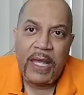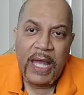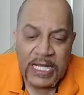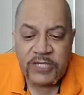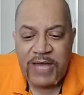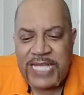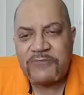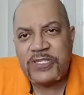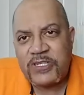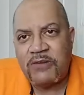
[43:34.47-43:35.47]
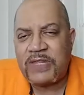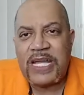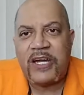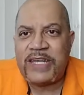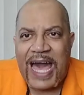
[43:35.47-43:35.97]
And so as a result, they
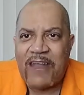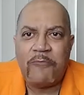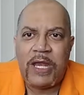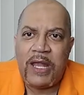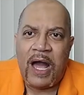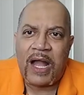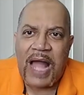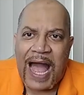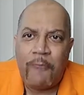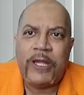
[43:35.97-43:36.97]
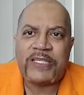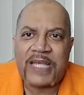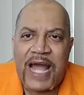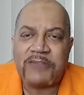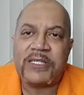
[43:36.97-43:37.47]
could not have been eyewitness accounts.